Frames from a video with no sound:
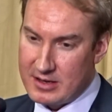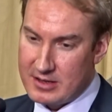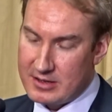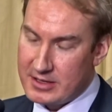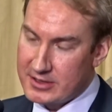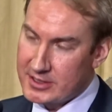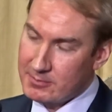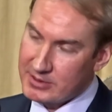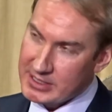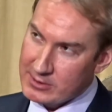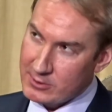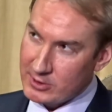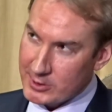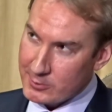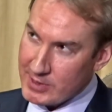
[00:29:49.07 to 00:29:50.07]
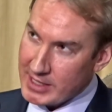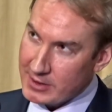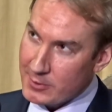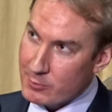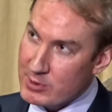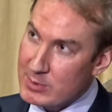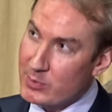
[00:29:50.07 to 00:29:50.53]
there's something called direct
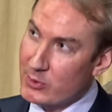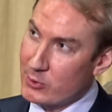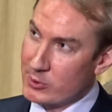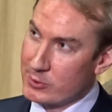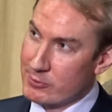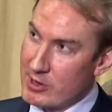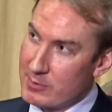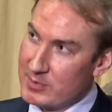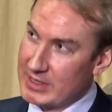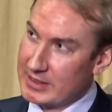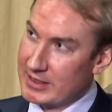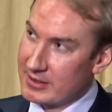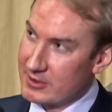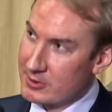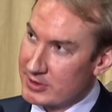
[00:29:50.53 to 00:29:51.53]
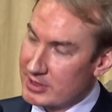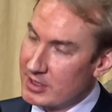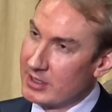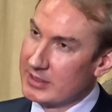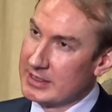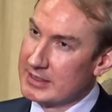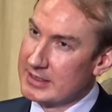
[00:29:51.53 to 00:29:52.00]
reprogramming that goes
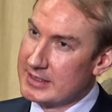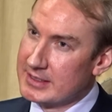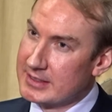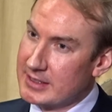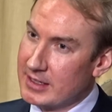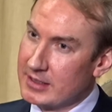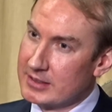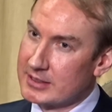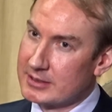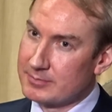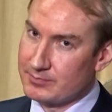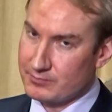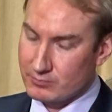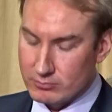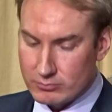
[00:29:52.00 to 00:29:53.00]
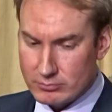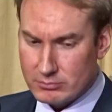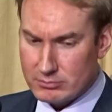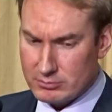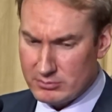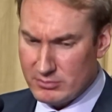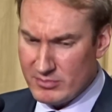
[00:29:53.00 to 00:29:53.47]
on in these cells.
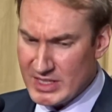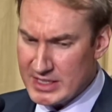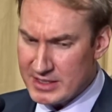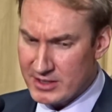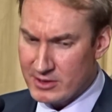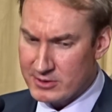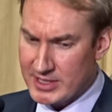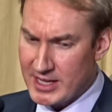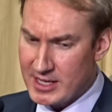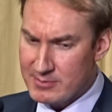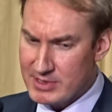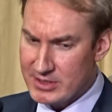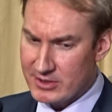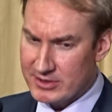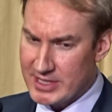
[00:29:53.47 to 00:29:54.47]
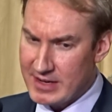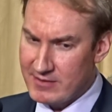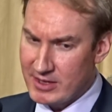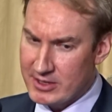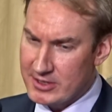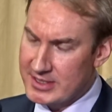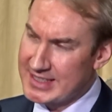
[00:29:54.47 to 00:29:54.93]
So salamanders have a
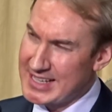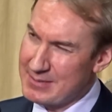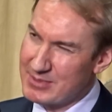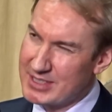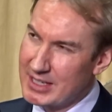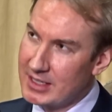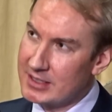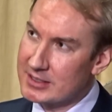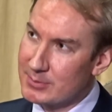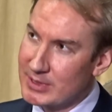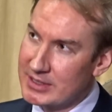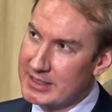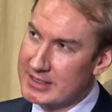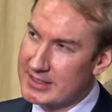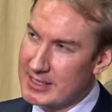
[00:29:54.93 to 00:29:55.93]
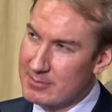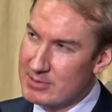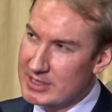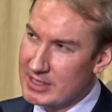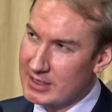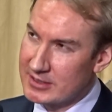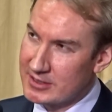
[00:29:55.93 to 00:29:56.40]
lot of stem cells, but the stem
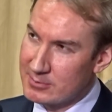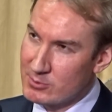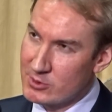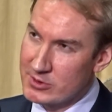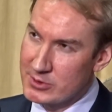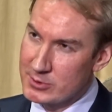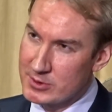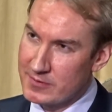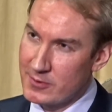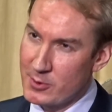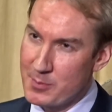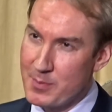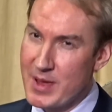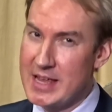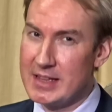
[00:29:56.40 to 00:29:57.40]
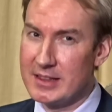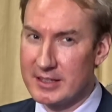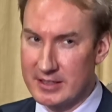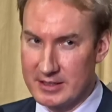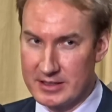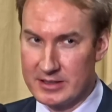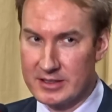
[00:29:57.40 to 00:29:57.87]
cells are more used for
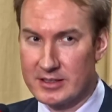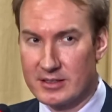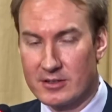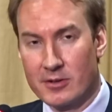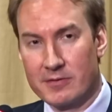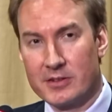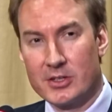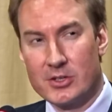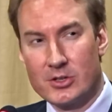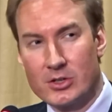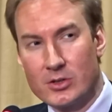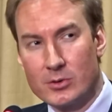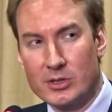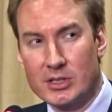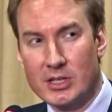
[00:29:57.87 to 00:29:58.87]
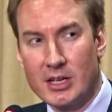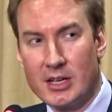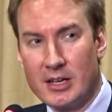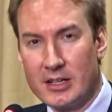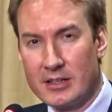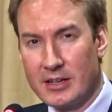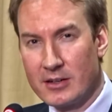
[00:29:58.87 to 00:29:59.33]
maintenance of tissues.
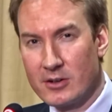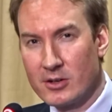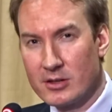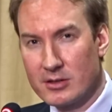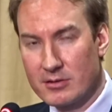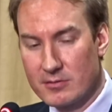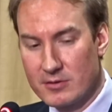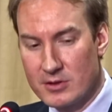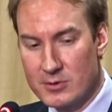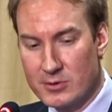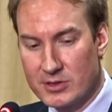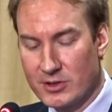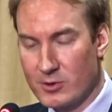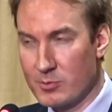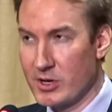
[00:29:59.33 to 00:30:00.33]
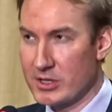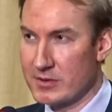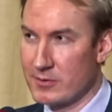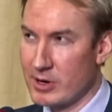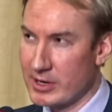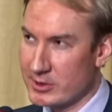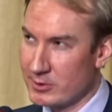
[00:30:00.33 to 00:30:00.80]
They're not used so much
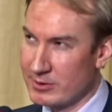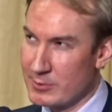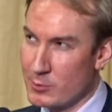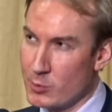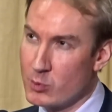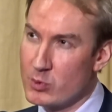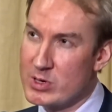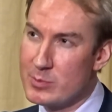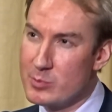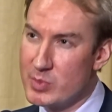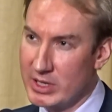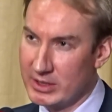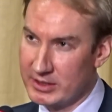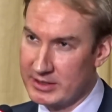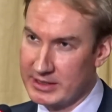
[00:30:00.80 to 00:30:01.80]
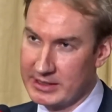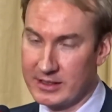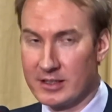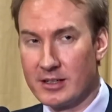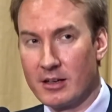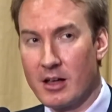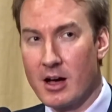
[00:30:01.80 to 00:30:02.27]
for actually
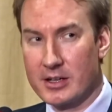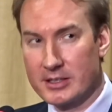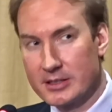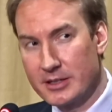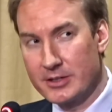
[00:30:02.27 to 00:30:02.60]
rebuilding lost